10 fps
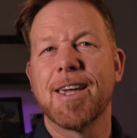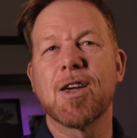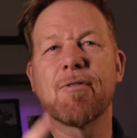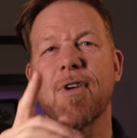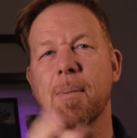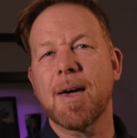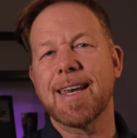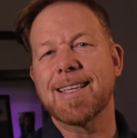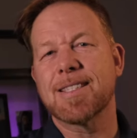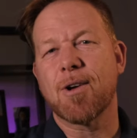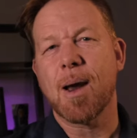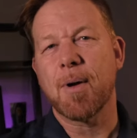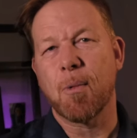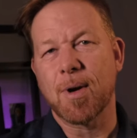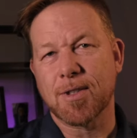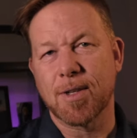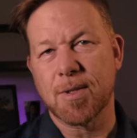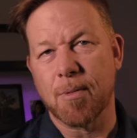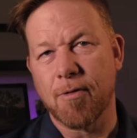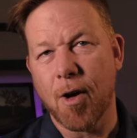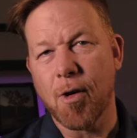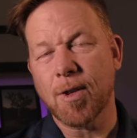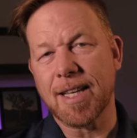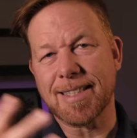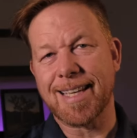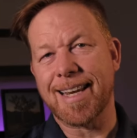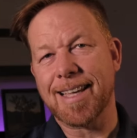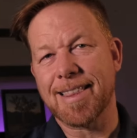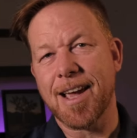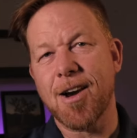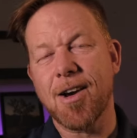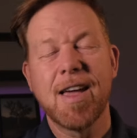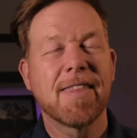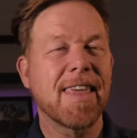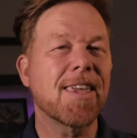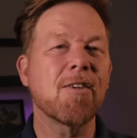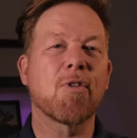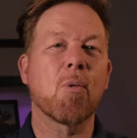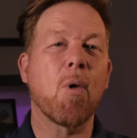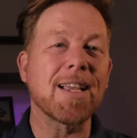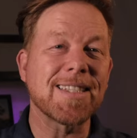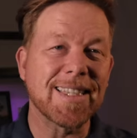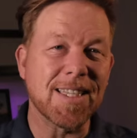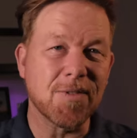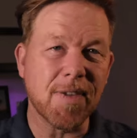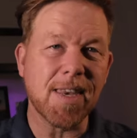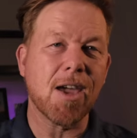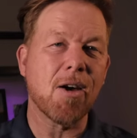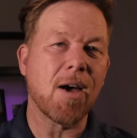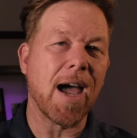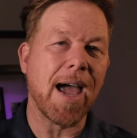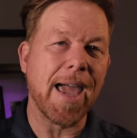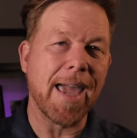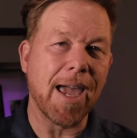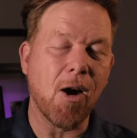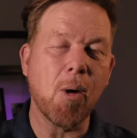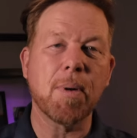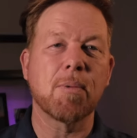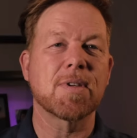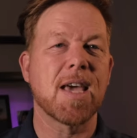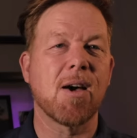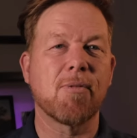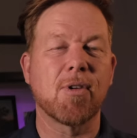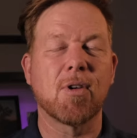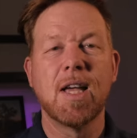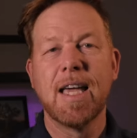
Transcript: You can find me on Instagram at Wes Kriesel Photo. Let's connect there. Thank you for watching this video. I hope it was helpful.